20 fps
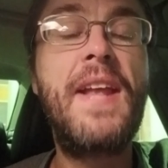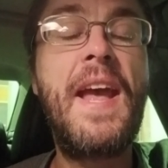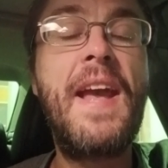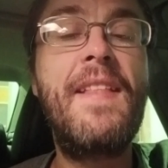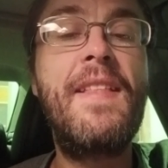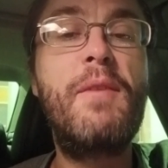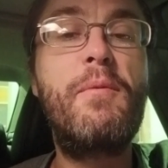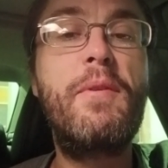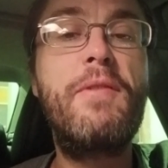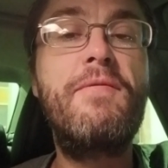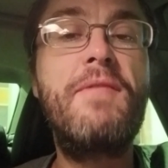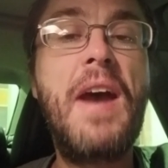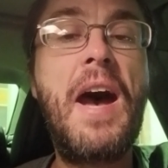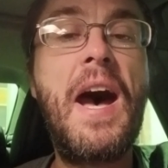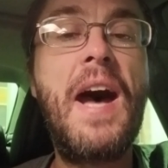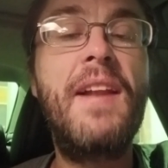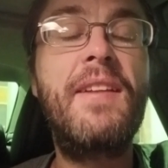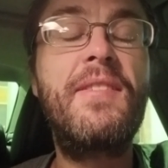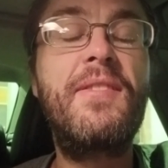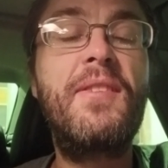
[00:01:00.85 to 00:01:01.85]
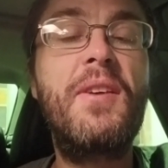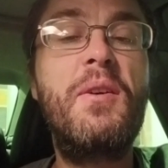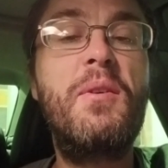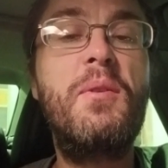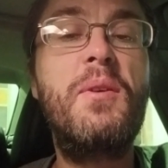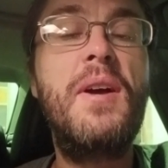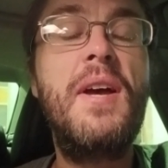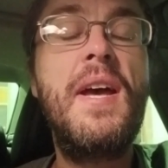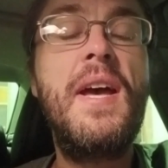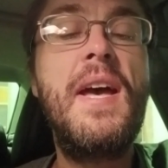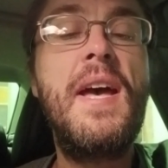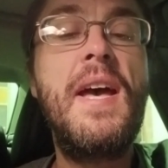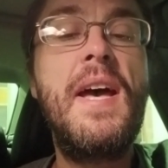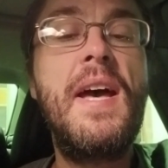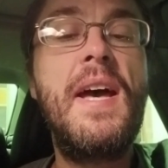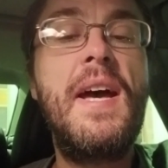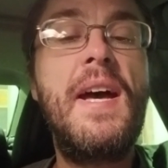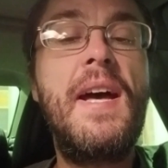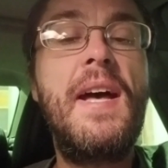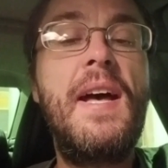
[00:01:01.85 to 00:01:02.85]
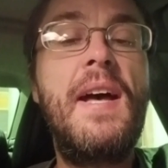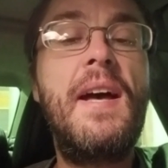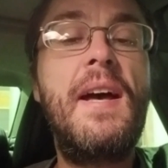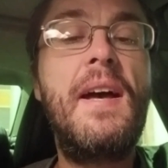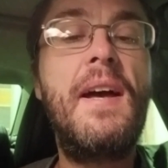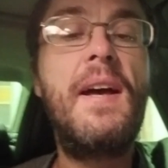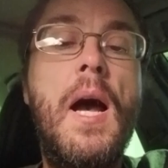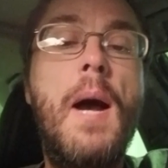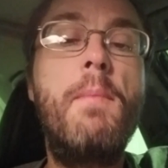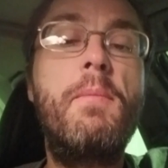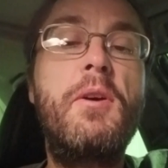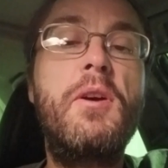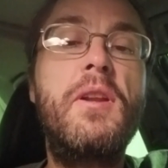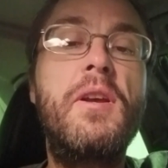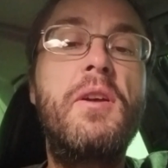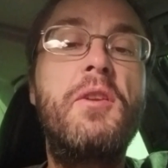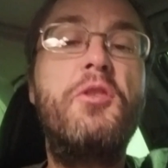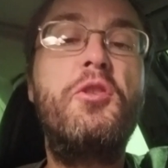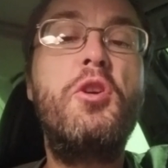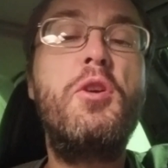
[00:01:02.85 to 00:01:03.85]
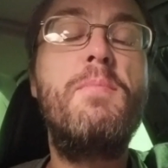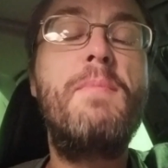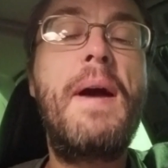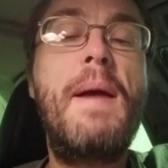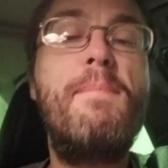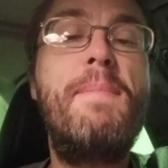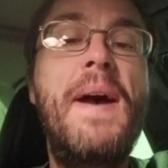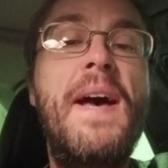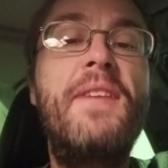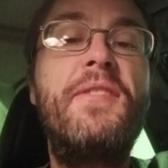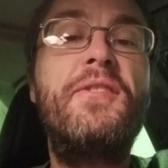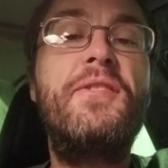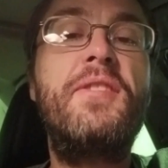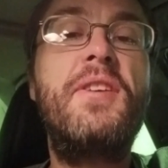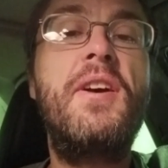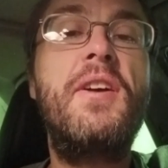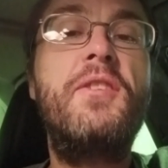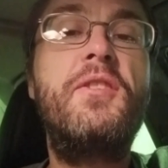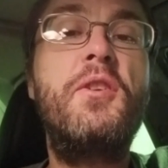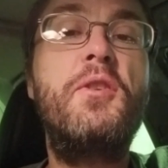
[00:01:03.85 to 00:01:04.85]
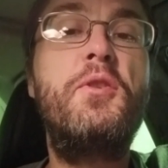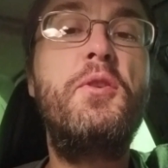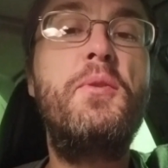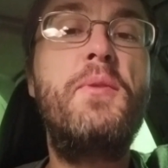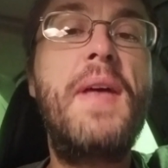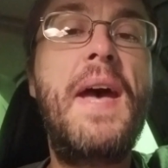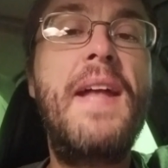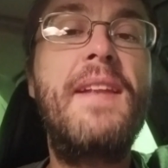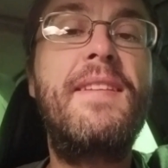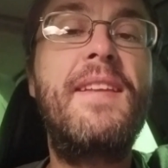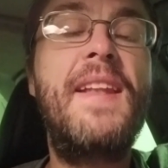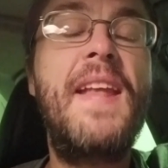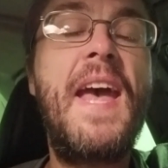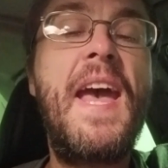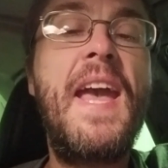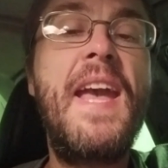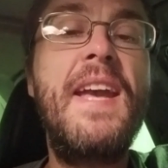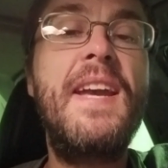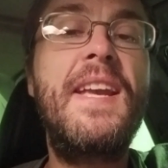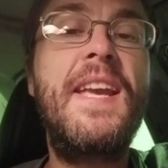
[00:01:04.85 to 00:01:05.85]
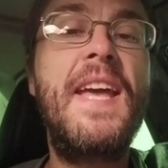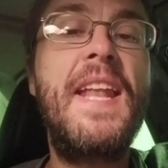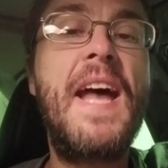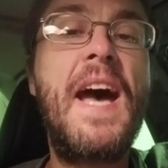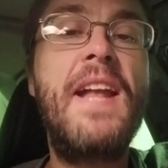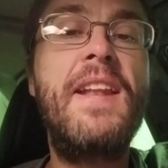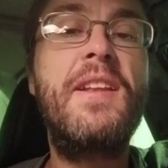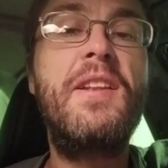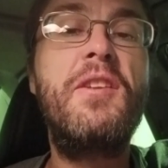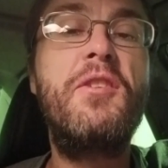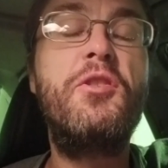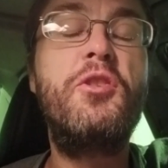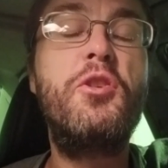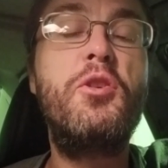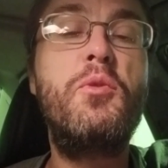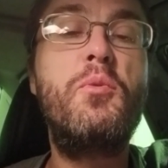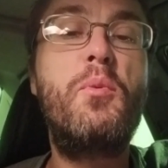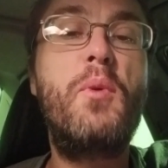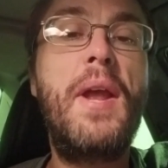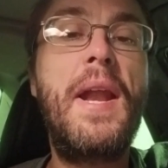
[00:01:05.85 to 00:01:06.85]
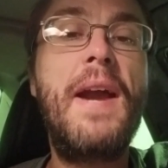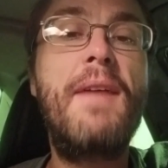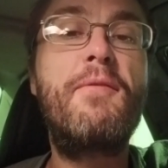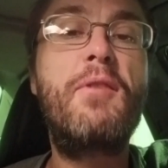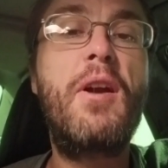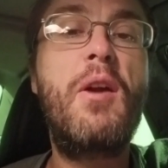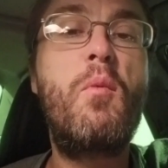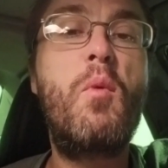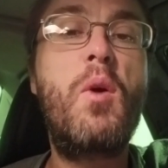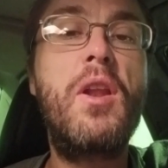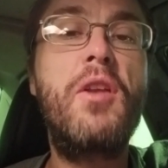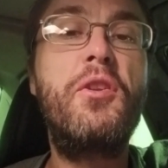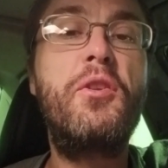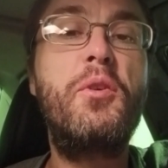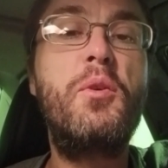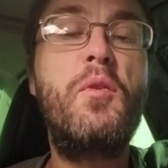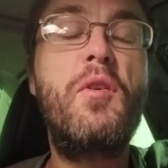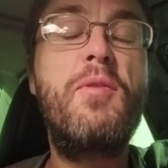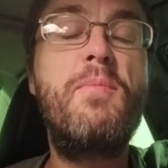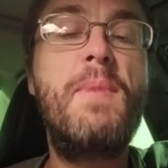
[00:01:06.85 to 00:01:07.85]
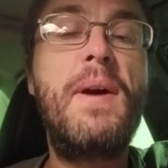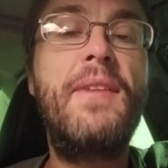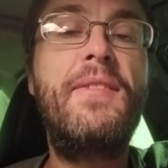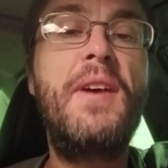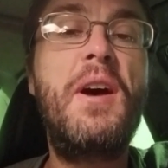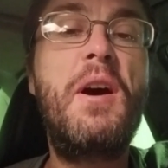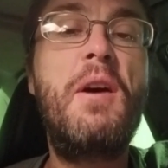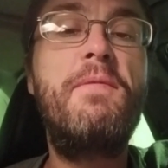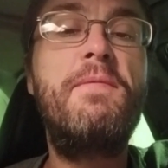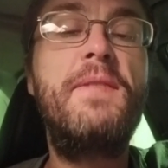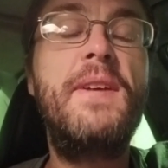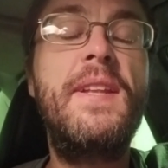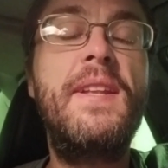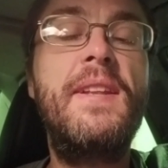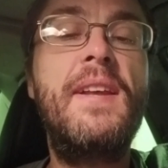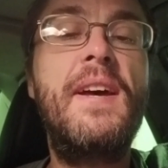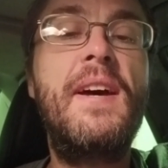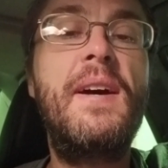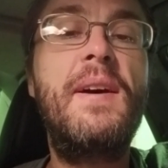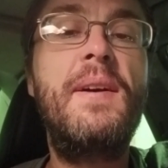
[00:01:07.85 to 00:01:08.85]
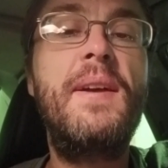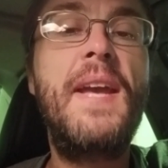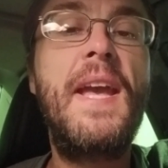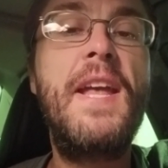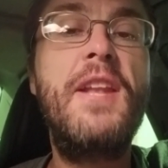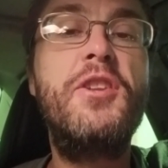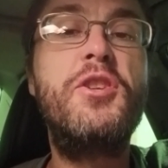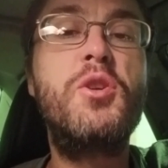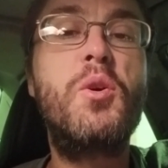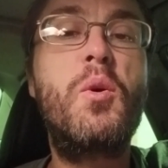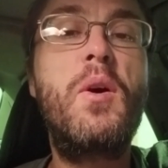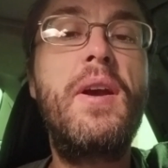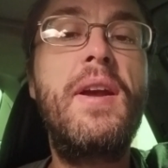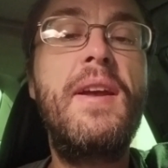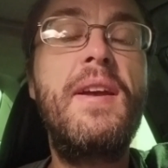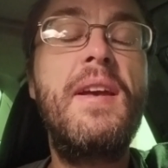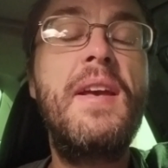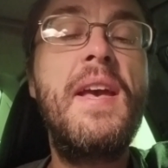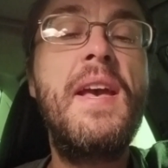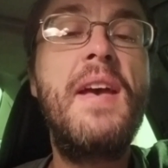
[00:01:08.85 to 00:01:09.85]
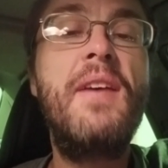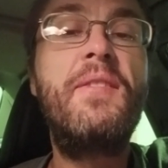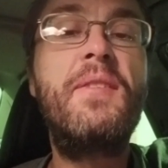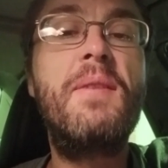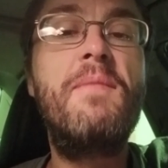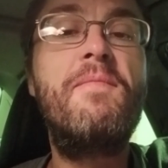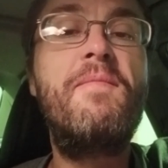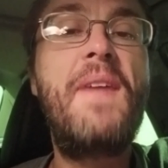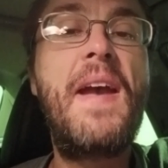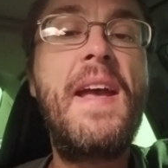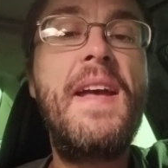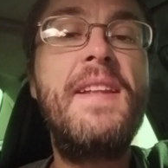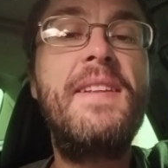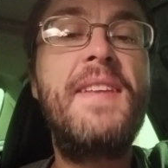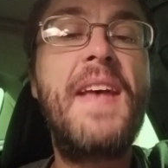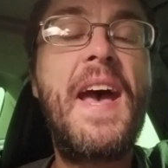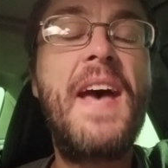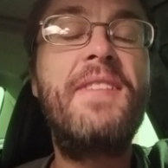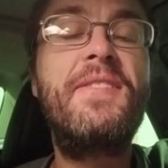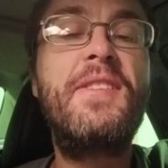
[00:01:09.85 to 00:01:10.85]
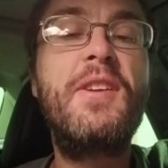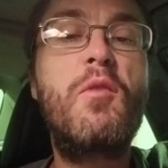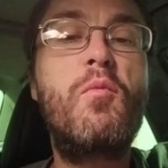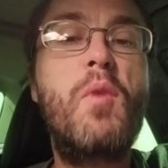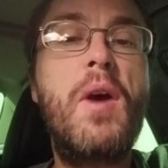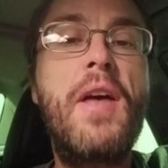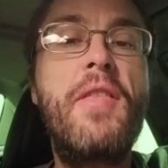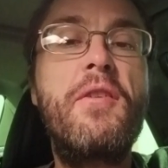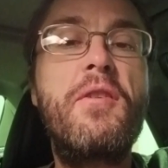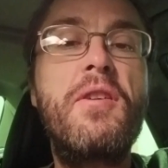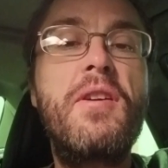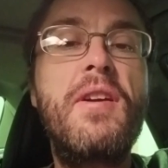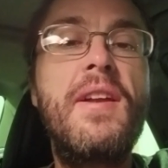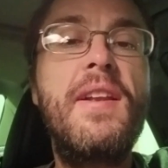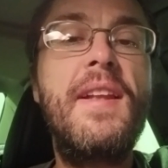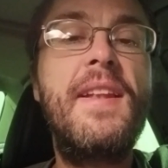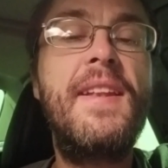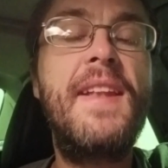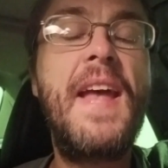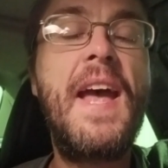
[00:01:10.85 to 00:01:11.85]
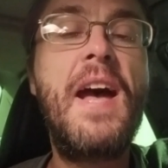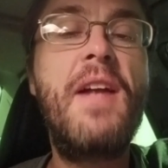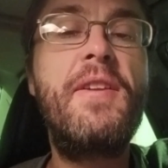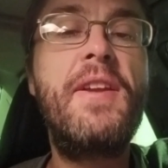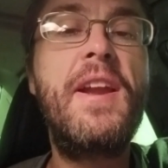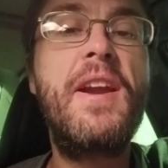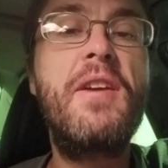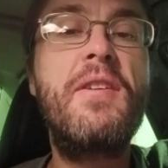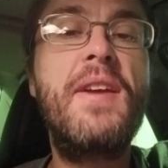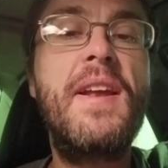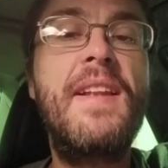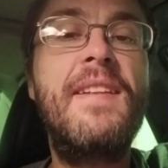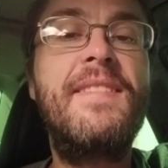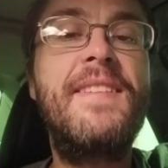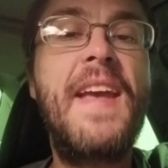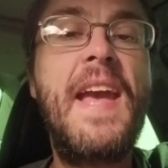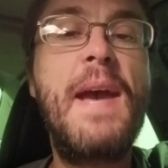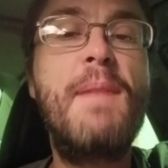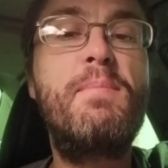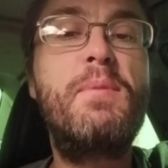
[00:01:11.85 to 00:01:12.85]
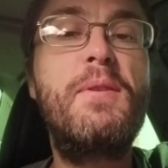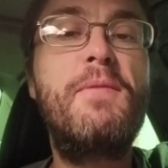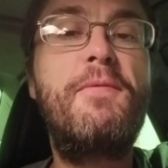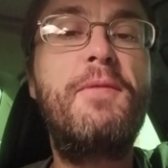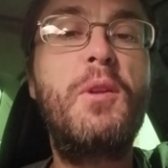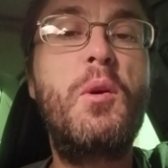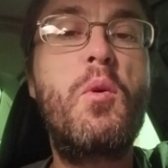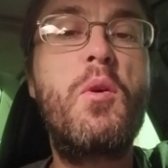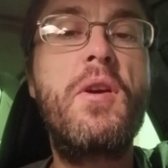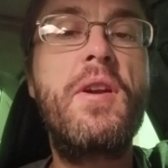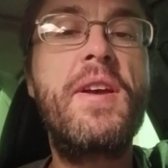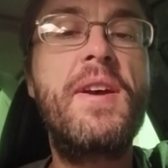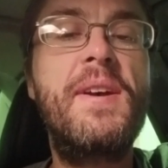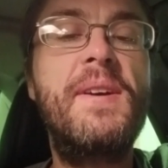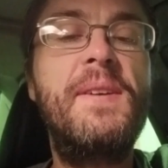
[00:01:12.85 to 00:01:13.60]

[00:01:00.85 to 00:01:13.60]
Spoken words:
that we've got. So I'm going to do my best to do that today. Get out and do whatever I want to do with myself, and enjoy some fantastic weather down here in Tampa, Florida.